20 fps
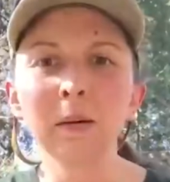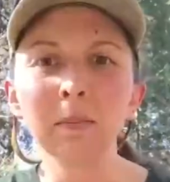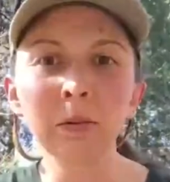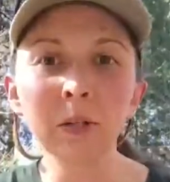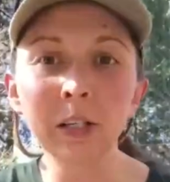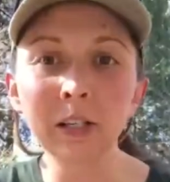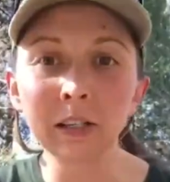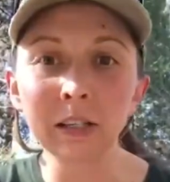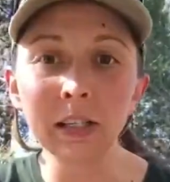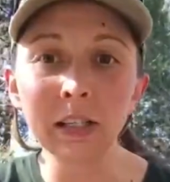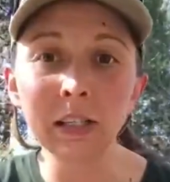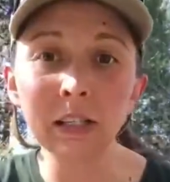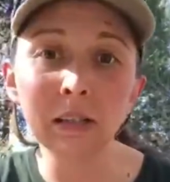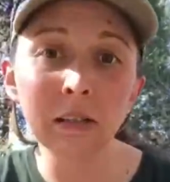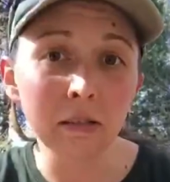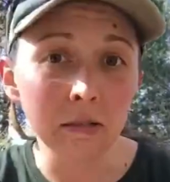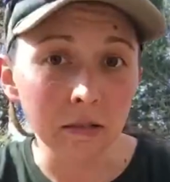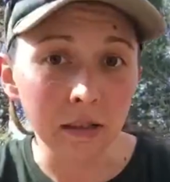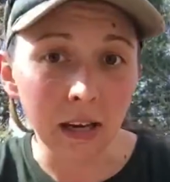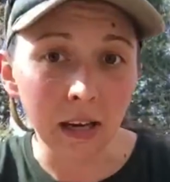an opportunity
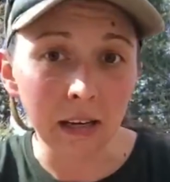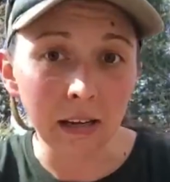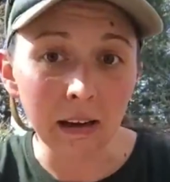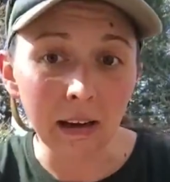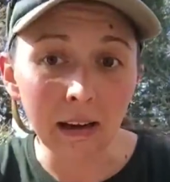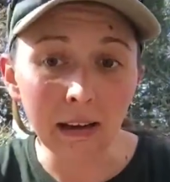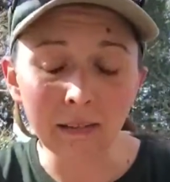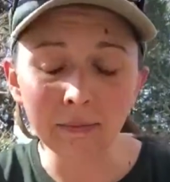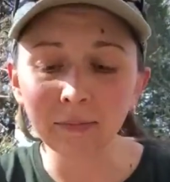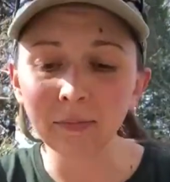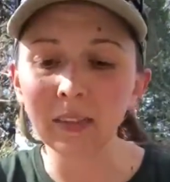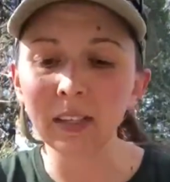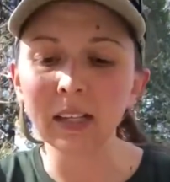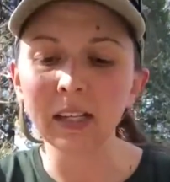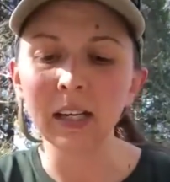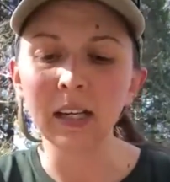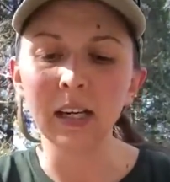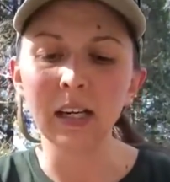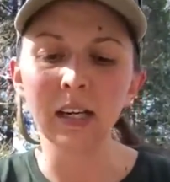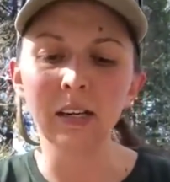to do that yet.
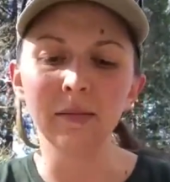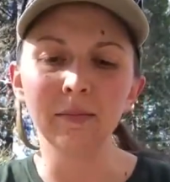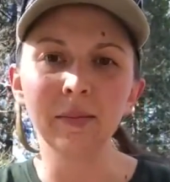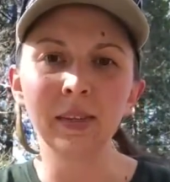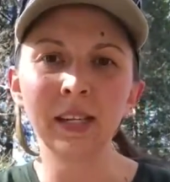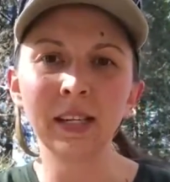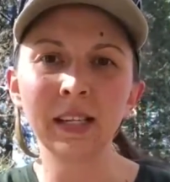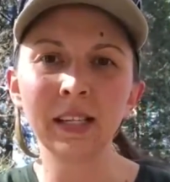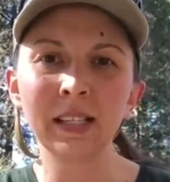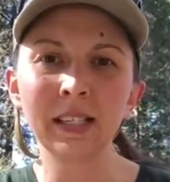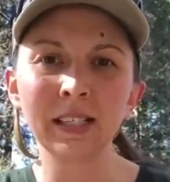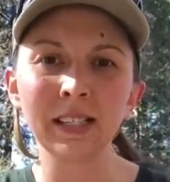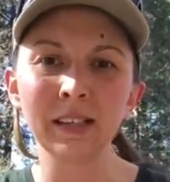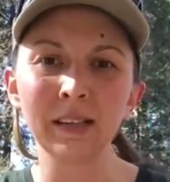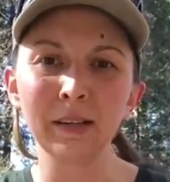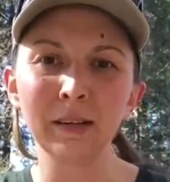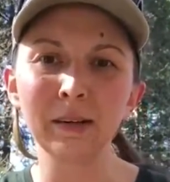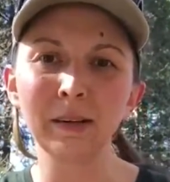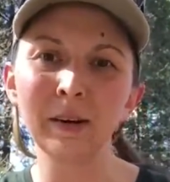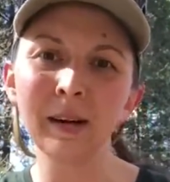
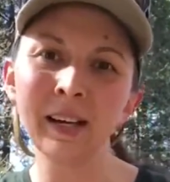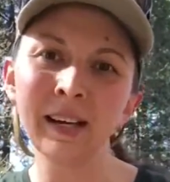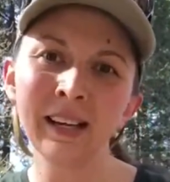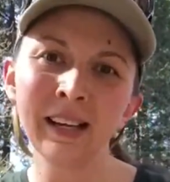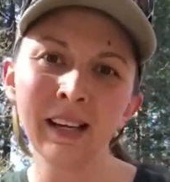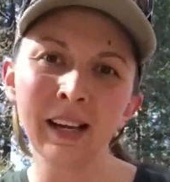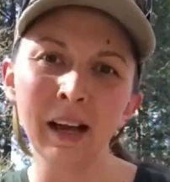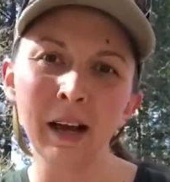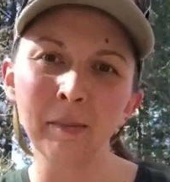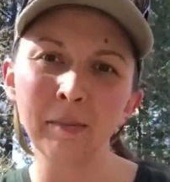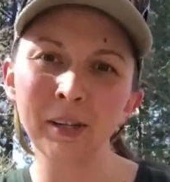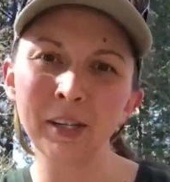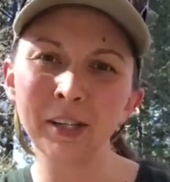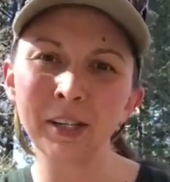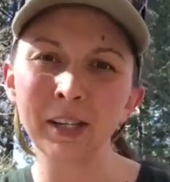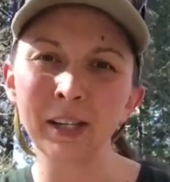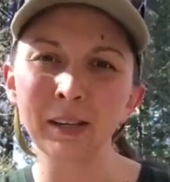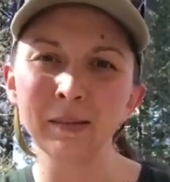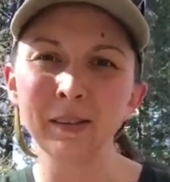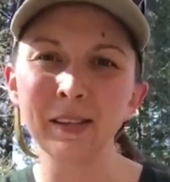So I'm going
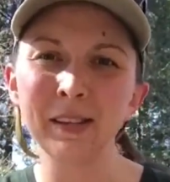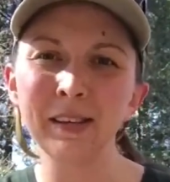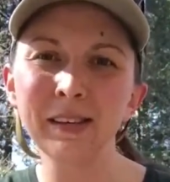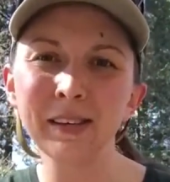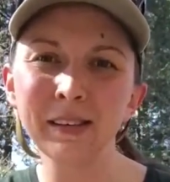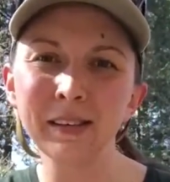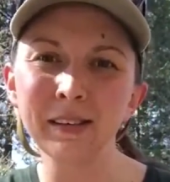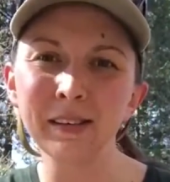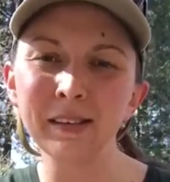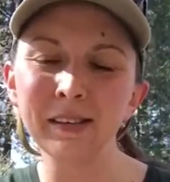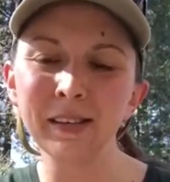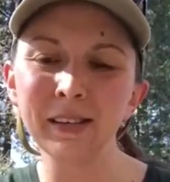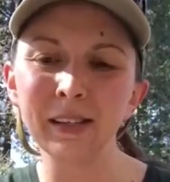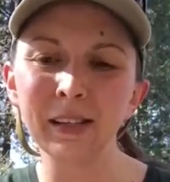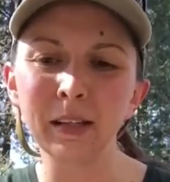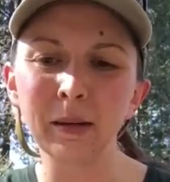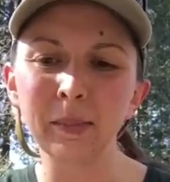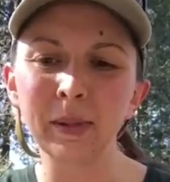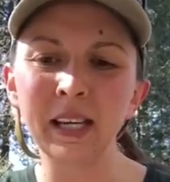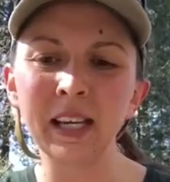to share it with you a
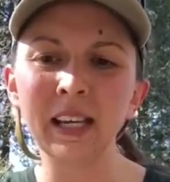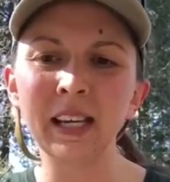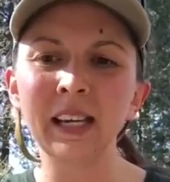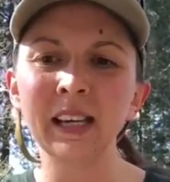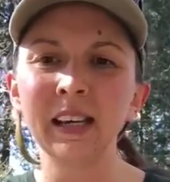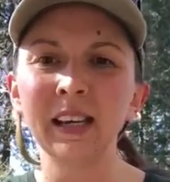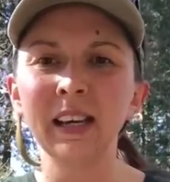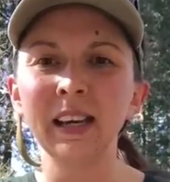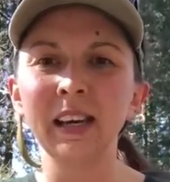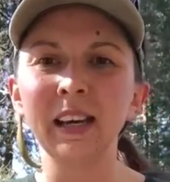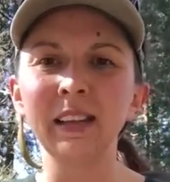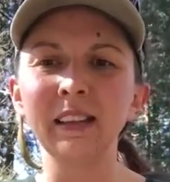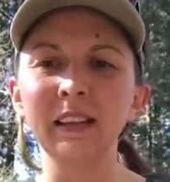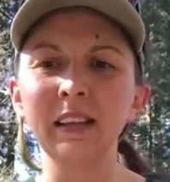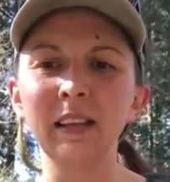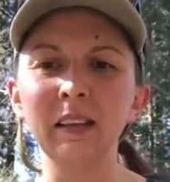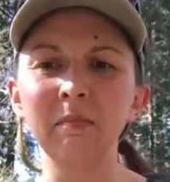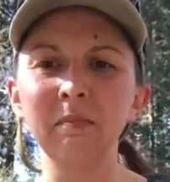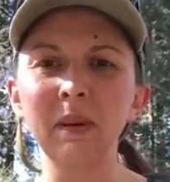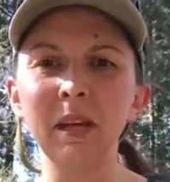little bit, and
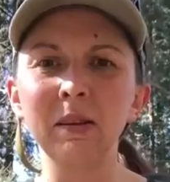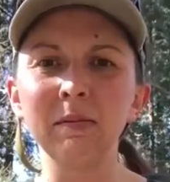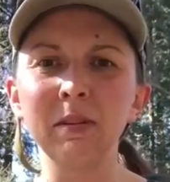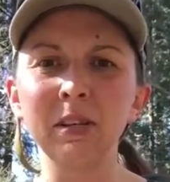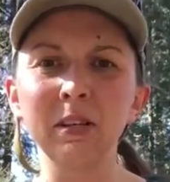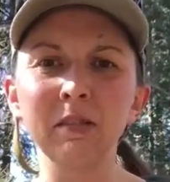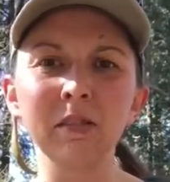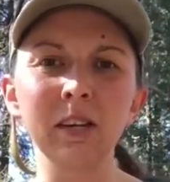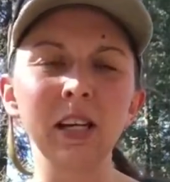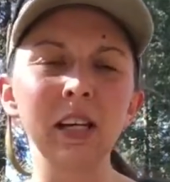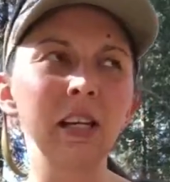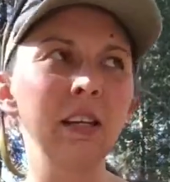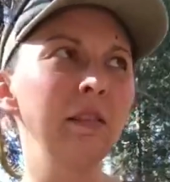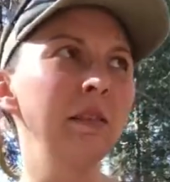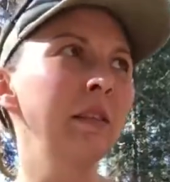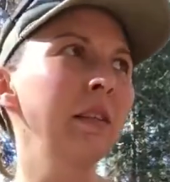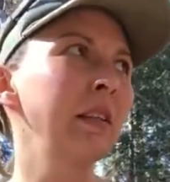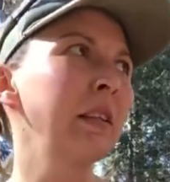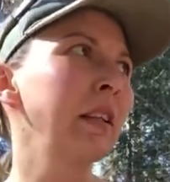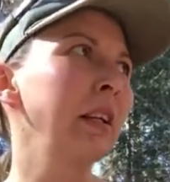then maybe you
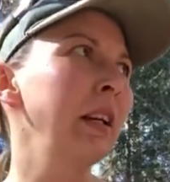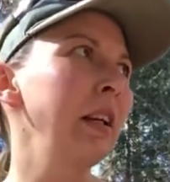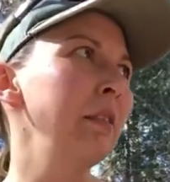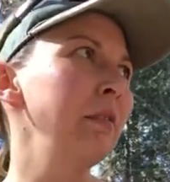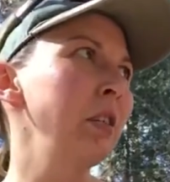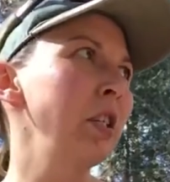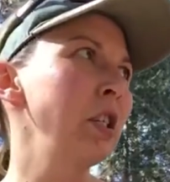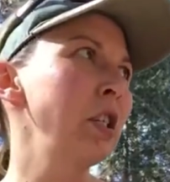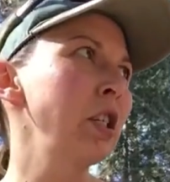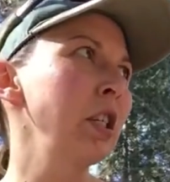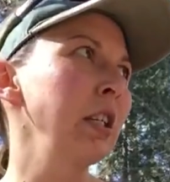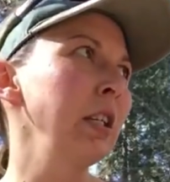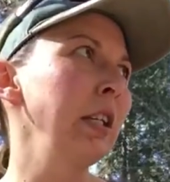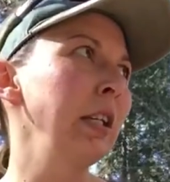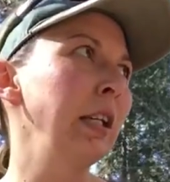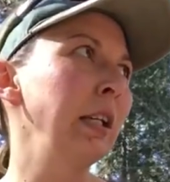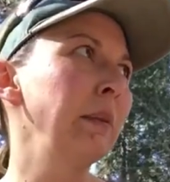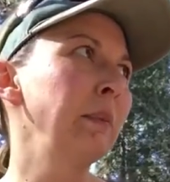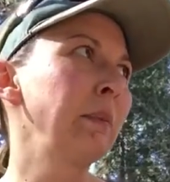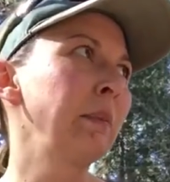can
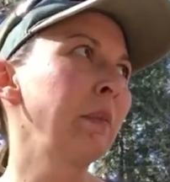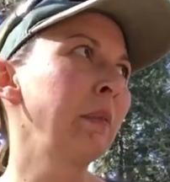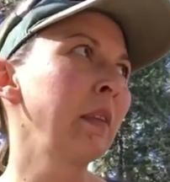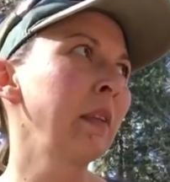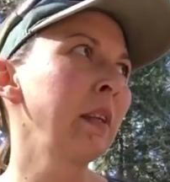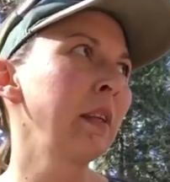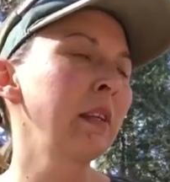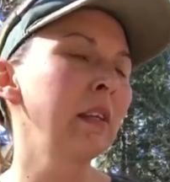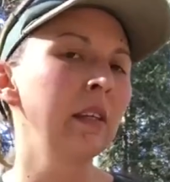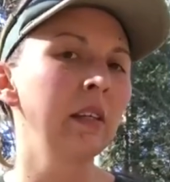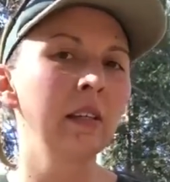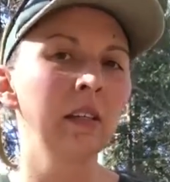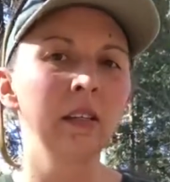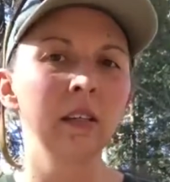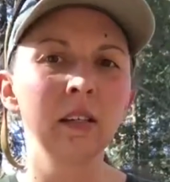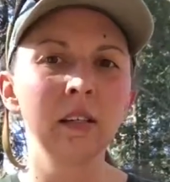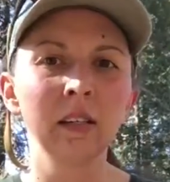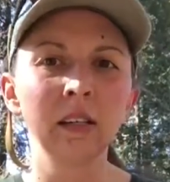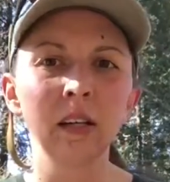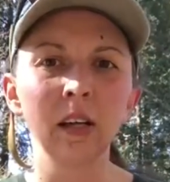eventually,
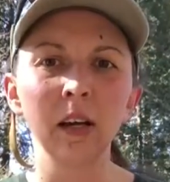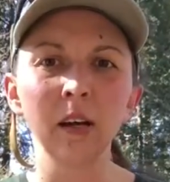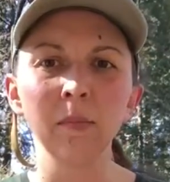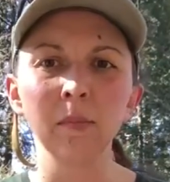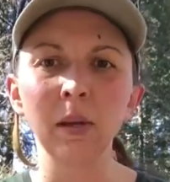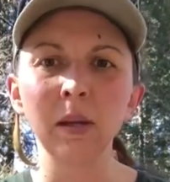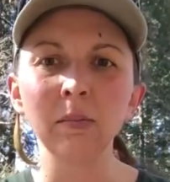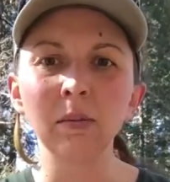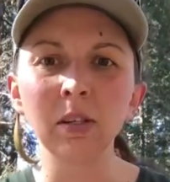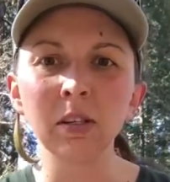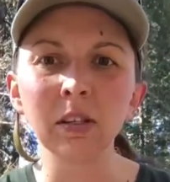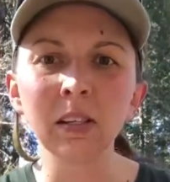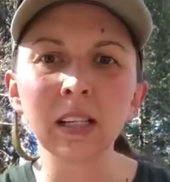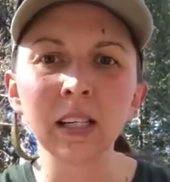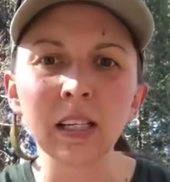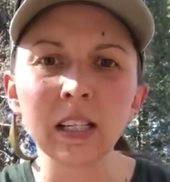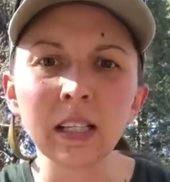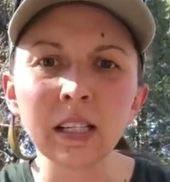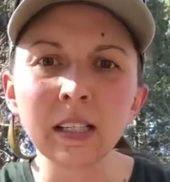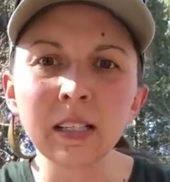or maybe your
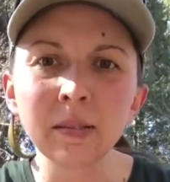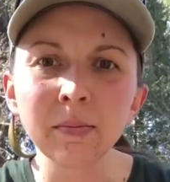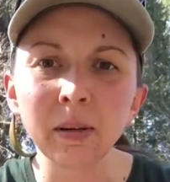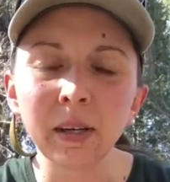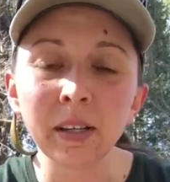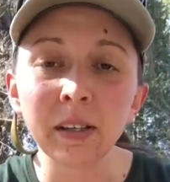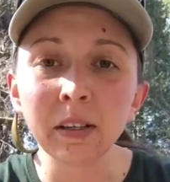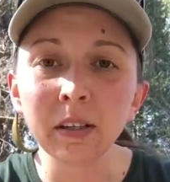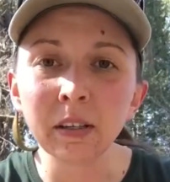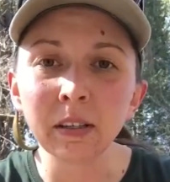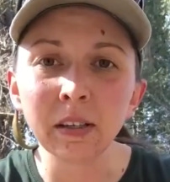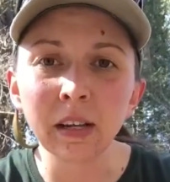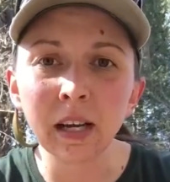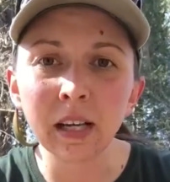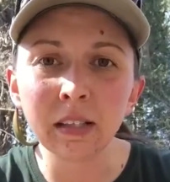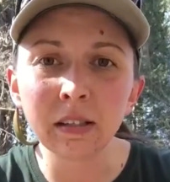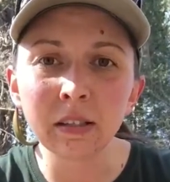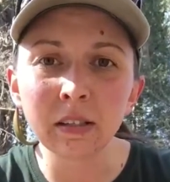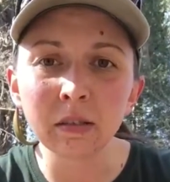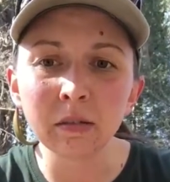kids, while they're
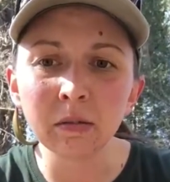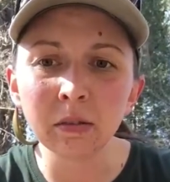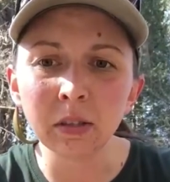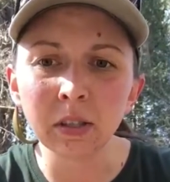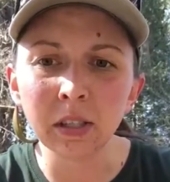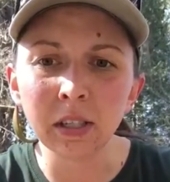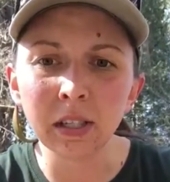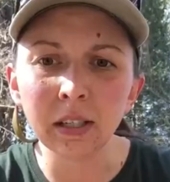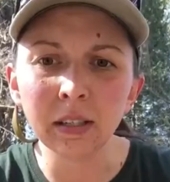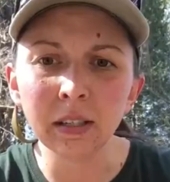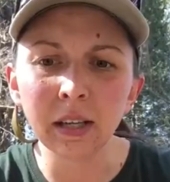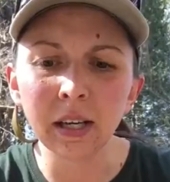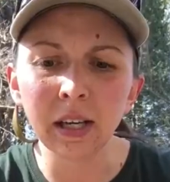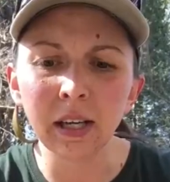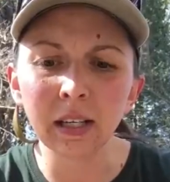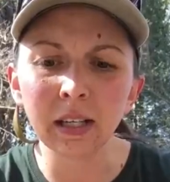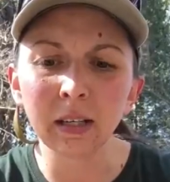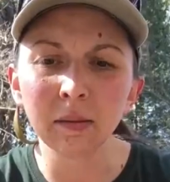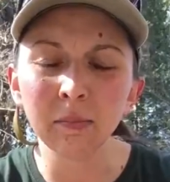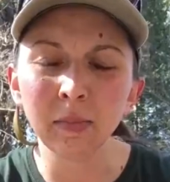not in school,
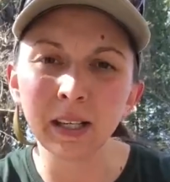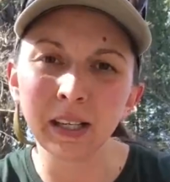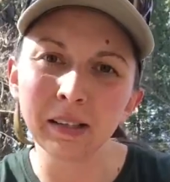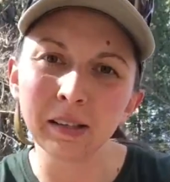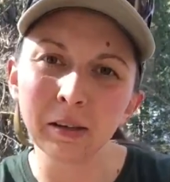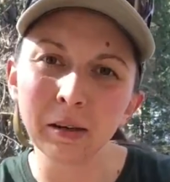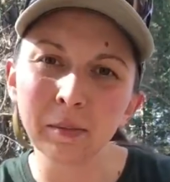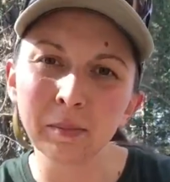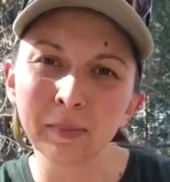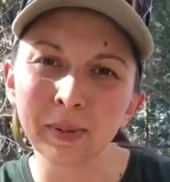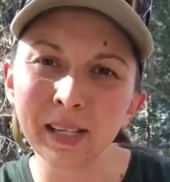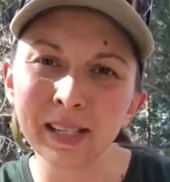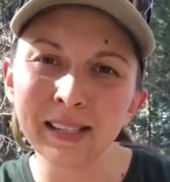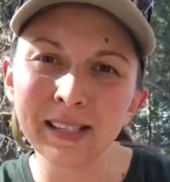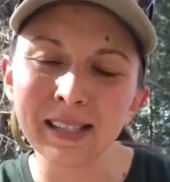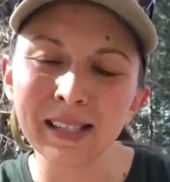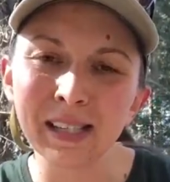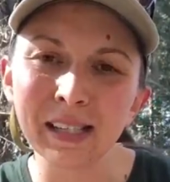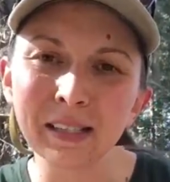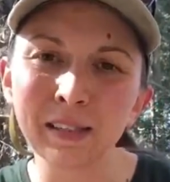can make their own
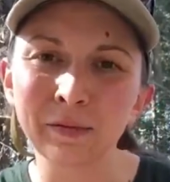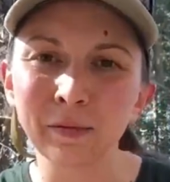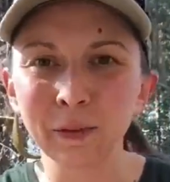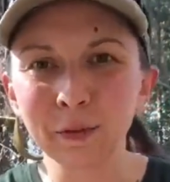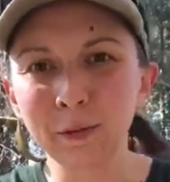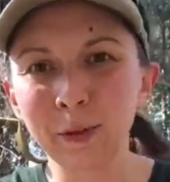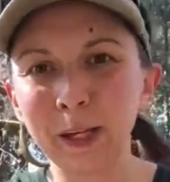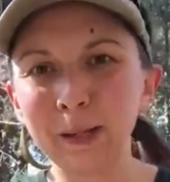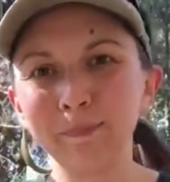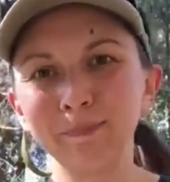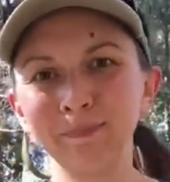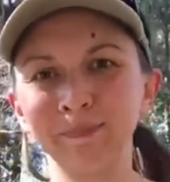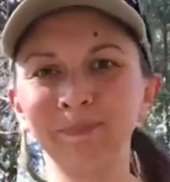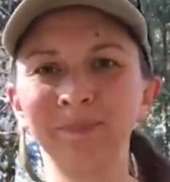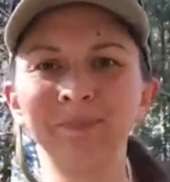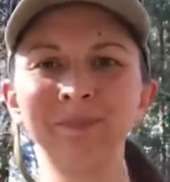bird's nest for fun.